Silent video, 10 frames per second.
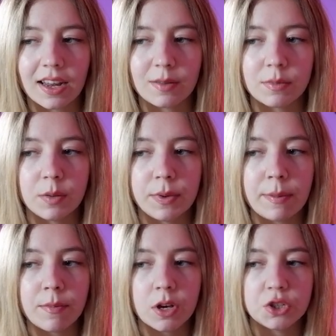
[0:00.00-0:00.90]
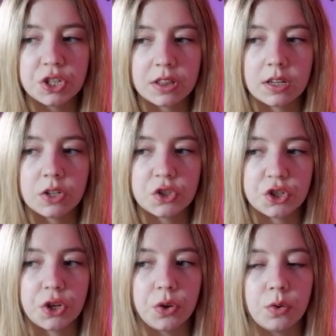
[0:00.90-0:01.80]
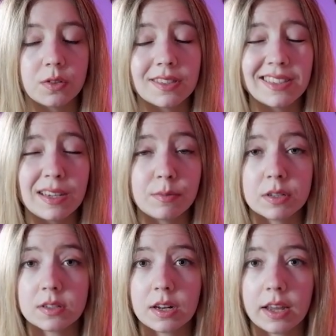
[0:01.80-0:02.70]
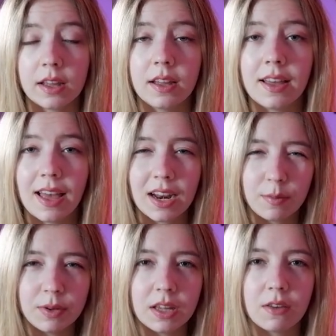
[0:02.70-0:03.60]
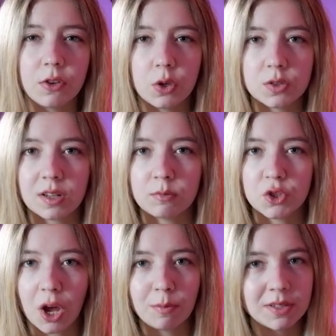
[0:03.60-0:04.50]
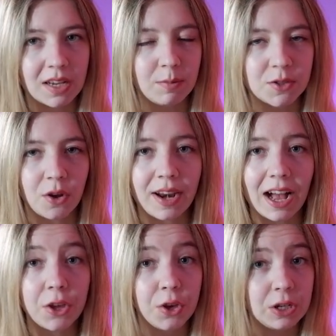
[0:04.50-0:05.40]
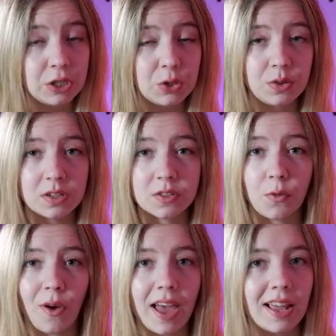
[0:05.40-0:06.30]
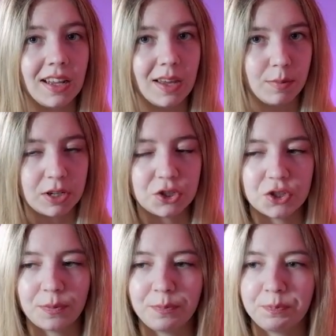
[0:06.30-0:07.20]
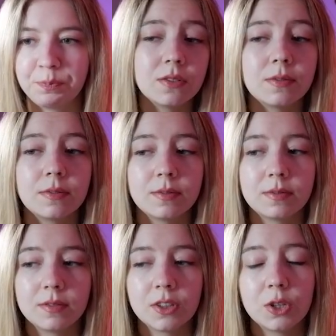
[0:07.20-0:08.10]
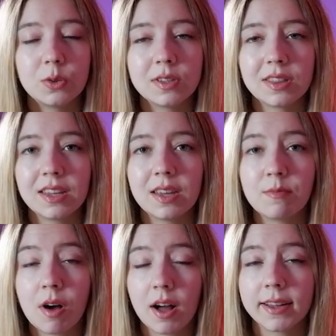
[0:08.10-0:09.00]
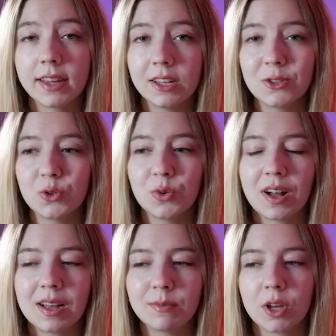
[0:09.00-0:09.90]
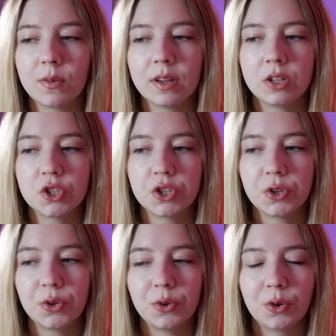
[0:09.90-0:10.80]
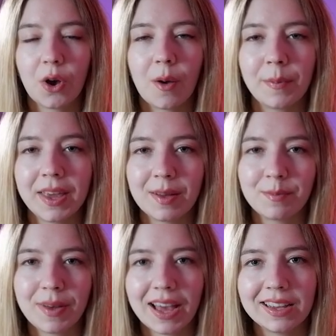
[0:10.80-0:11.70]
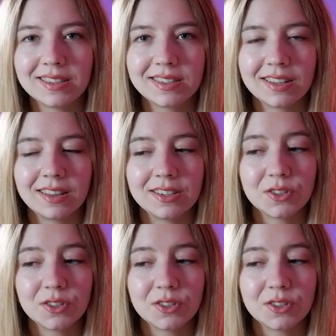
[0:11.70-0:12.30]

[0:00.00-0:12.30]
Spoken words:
I'm going to be merging these two seamlessly. And I'm going to give you some top tips on how you can do this for any image. Using the marquee tool, I'm going to copy and paste this